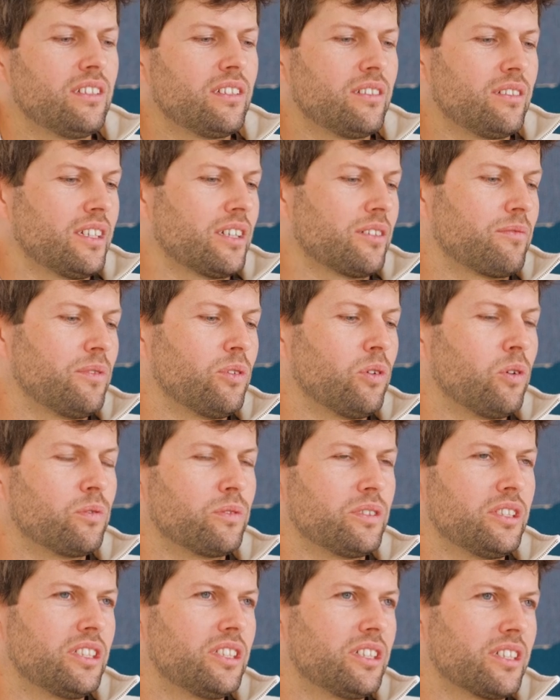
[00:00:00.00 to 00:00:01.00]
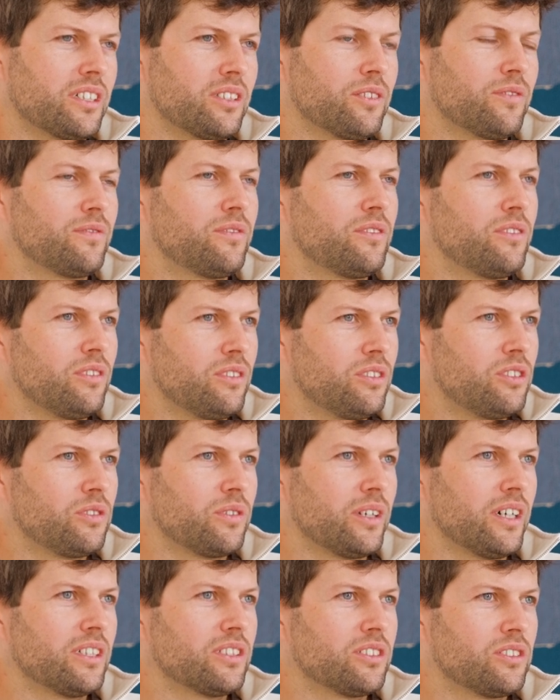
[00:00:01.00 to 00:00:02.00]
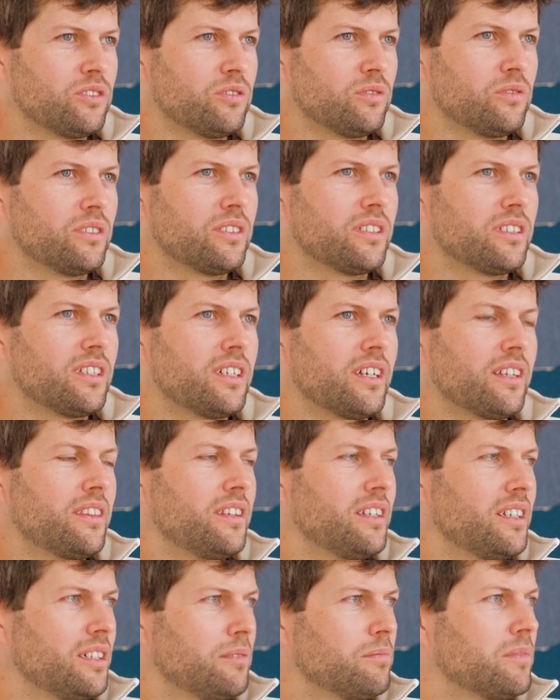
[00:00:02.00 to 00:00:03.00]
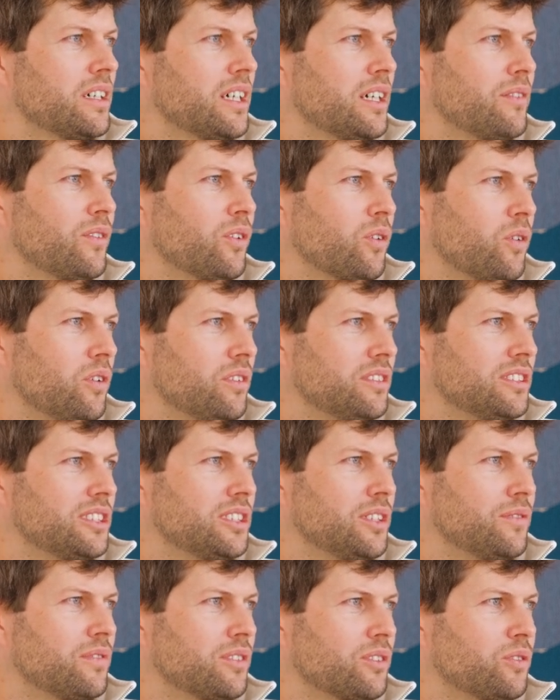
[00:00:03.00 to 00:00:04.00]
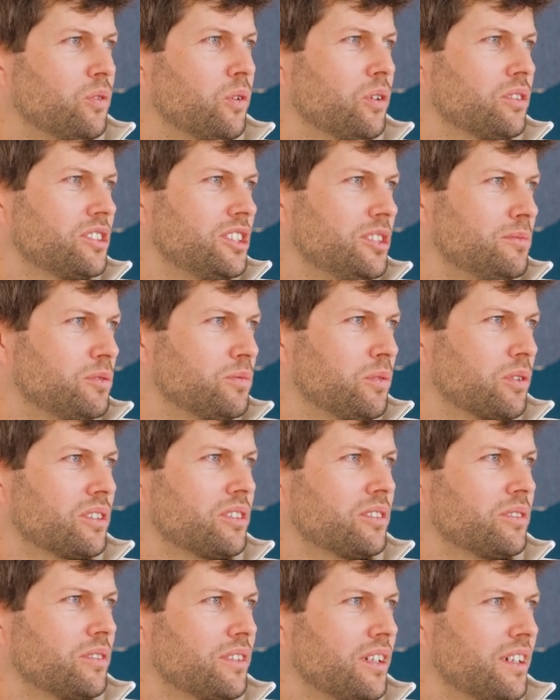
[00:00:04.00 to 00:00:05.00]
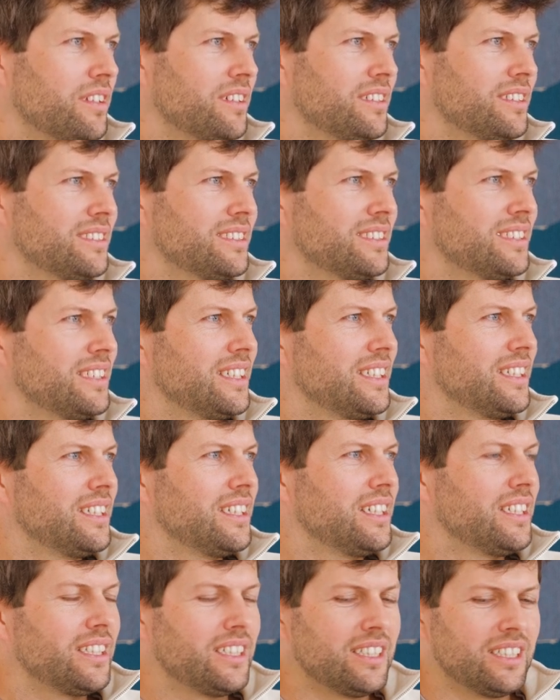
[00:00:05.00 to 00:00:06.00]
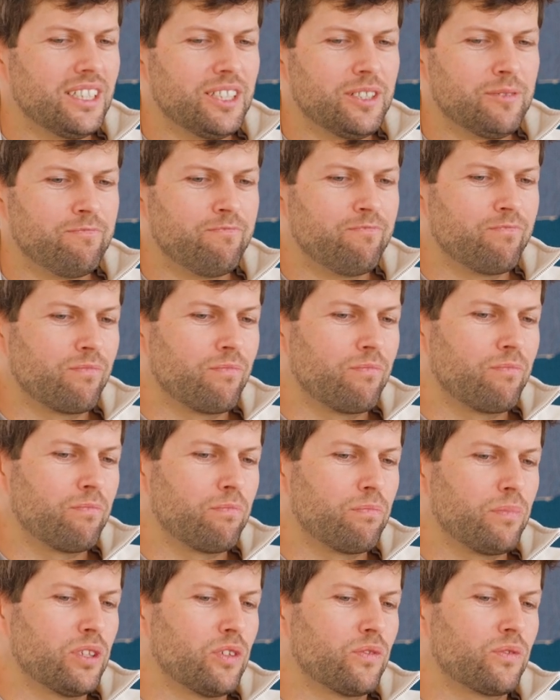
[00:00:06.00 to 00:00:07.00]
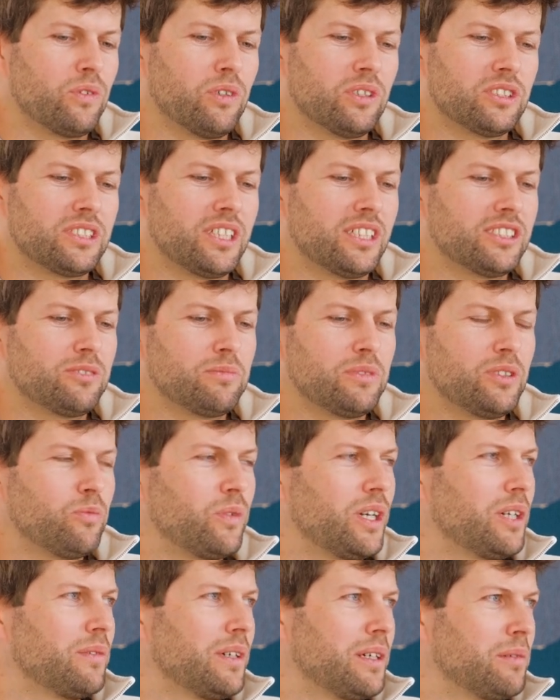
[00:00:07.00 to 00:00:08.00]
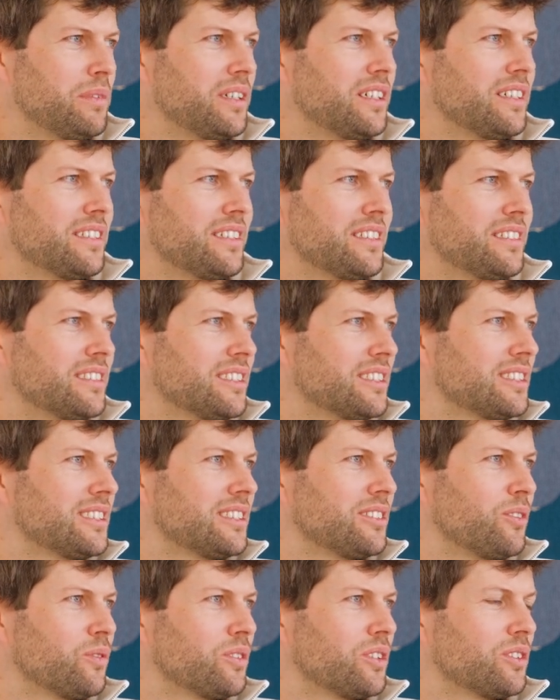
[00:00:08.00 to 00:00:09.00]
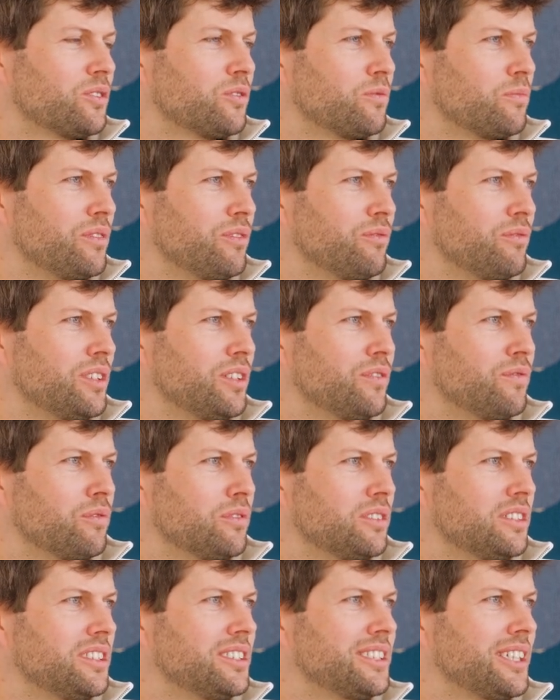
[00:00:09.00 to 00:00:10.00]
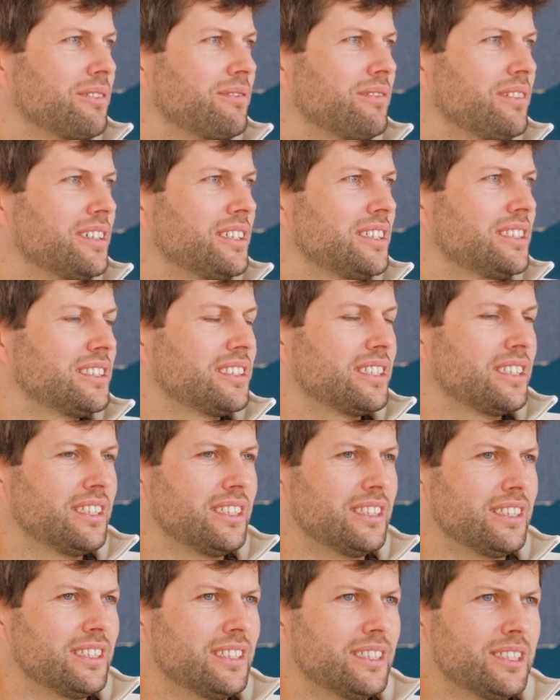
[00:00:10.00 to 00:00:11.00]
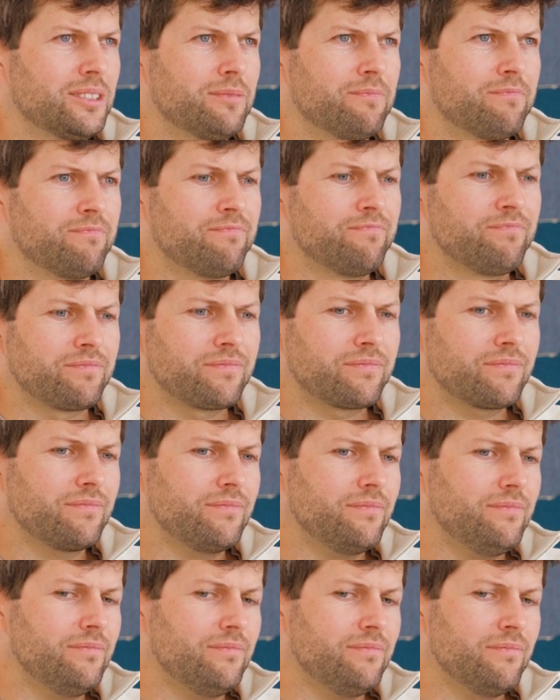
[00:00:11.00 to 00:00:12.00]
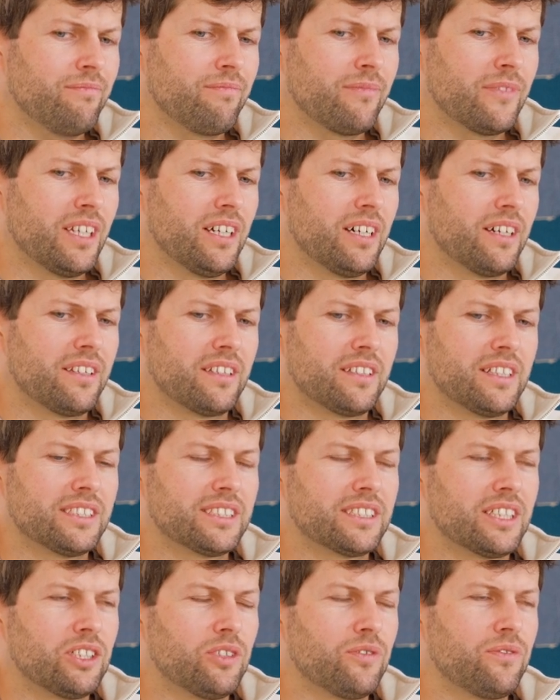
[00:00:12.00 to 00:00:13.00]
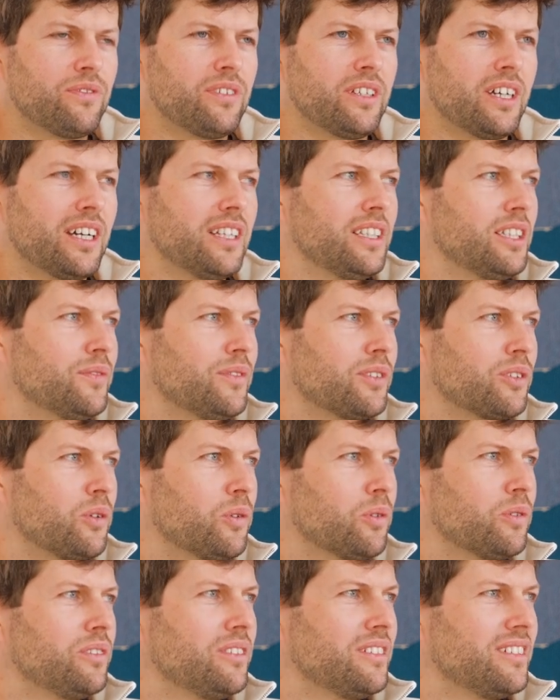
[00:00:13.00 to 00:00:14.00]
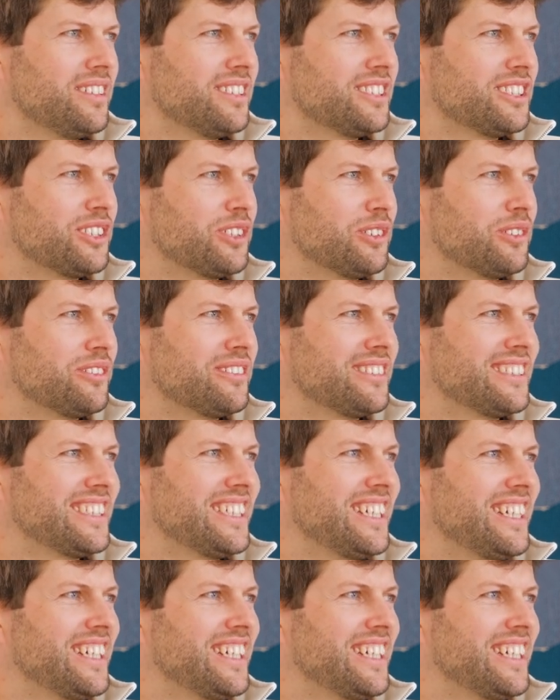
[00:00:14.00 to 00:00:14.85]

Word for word: like we already kind of trying to get there by having all these different core teams working together. Um, but of course, it has to be way, way bigger than this in order to be really fully decentralized. And um, yeah, I think that's kind of the high level goal. So